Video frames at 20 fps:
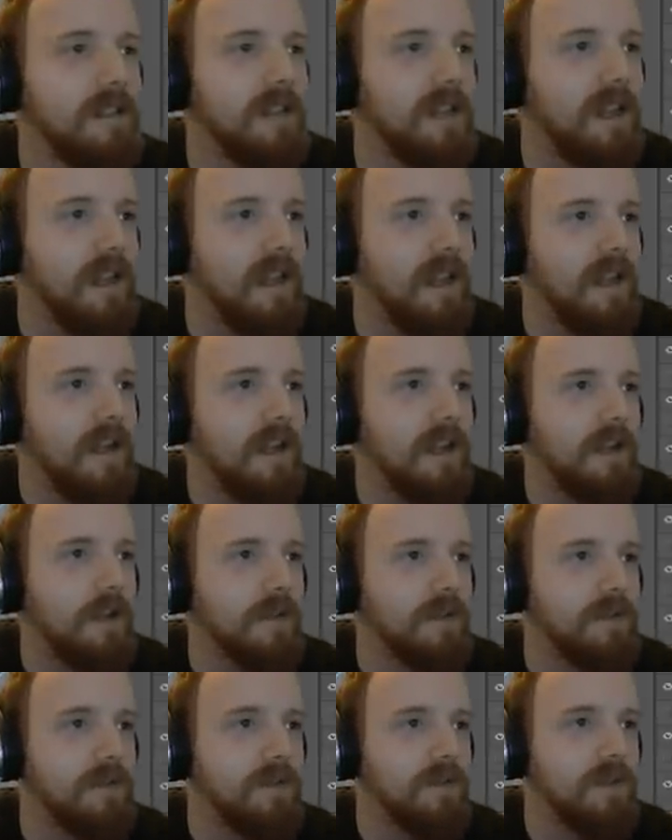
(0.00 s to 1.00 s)
uh,
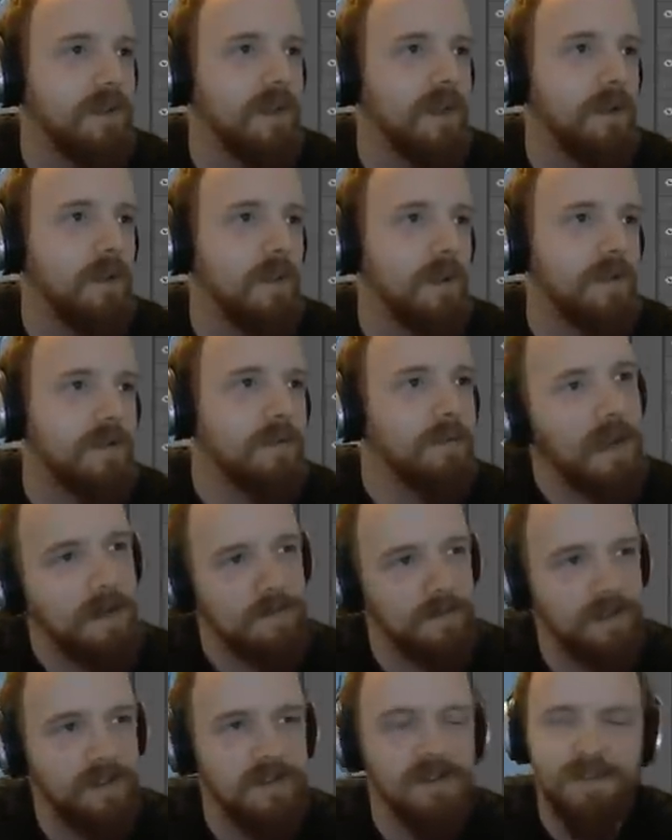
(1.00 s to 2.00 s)
lots of snow, lots of
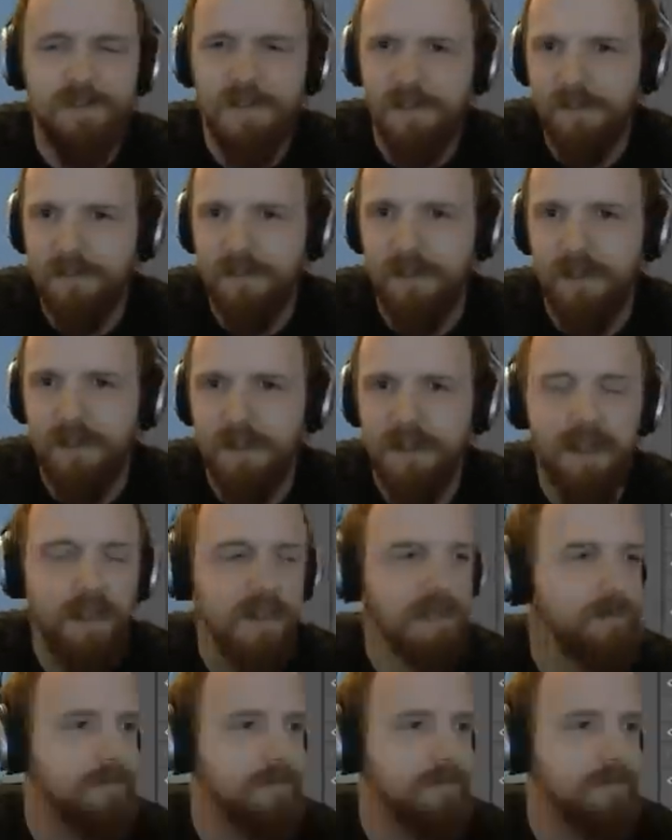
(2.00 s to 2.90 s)
mountains, things like that.